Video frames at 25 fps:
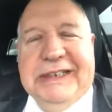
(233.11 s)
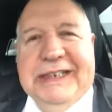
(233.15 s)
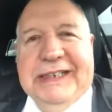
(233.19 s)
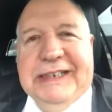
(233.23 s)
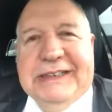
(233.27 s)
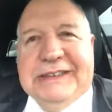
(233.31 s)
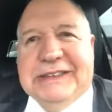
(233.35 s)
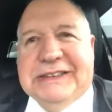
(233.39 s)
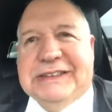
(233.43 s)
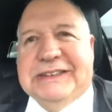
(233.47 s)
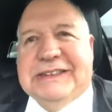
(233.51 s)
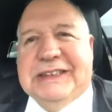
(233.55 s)

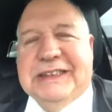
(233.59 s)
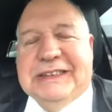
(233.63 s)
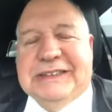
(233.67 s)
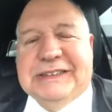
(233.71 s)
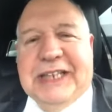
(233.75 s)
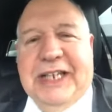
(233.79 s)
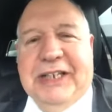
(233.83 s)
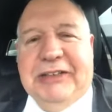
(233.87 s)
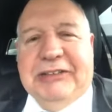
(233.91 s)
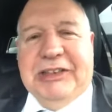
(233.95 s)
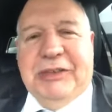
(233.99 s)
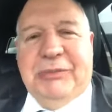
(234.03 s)
and just
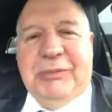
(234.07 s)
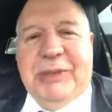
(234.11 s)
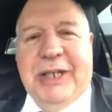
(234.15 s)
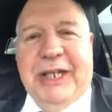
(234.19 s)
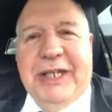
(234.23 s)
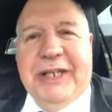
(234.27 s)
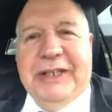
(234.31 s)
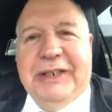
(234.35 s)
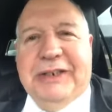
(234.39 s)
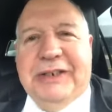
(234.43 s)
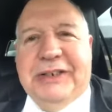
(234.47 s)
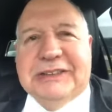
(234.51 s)
sits idly
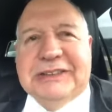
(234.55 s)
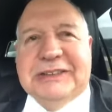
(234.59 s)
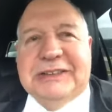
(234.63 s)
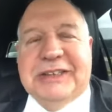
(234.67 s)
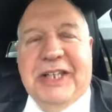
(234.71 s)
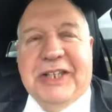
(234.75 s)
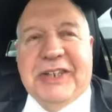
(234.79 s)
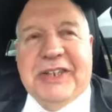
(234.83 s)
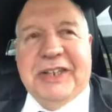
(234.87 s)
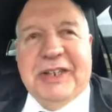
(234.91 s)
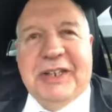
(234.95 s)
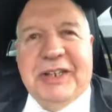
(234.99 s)
by and does
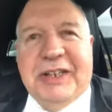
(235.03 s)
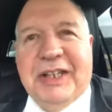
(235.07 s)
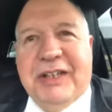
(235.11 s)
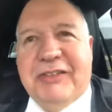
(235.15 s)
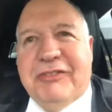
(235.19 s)
nothing.